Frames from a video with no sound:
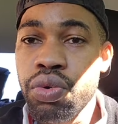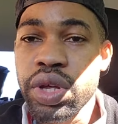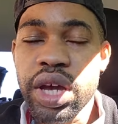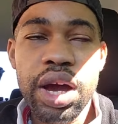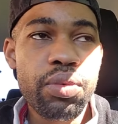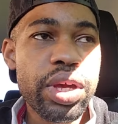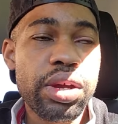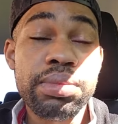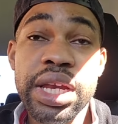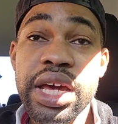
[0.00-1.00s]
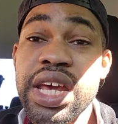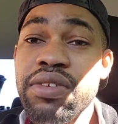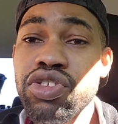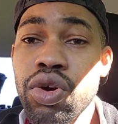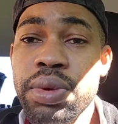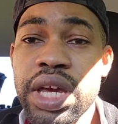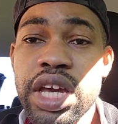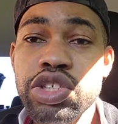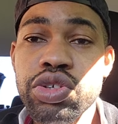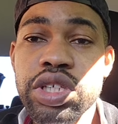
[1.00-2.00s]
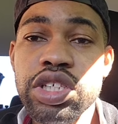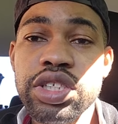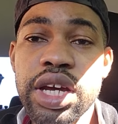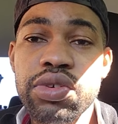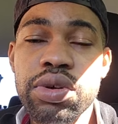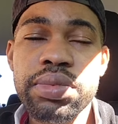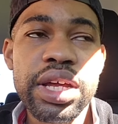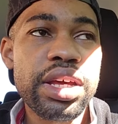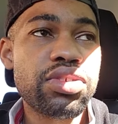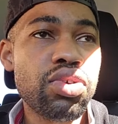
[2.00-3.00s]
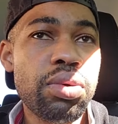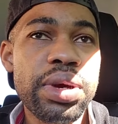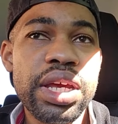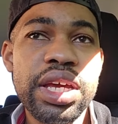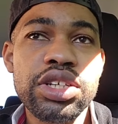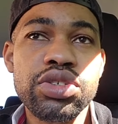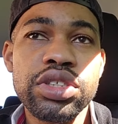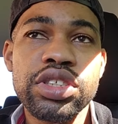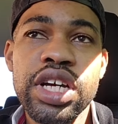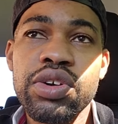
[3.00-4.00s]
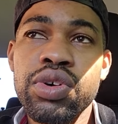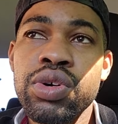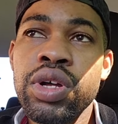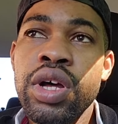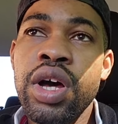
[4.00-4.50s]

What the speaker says: they got weaker, man. And they have so many injuries in general, man. There's so many injuries in general.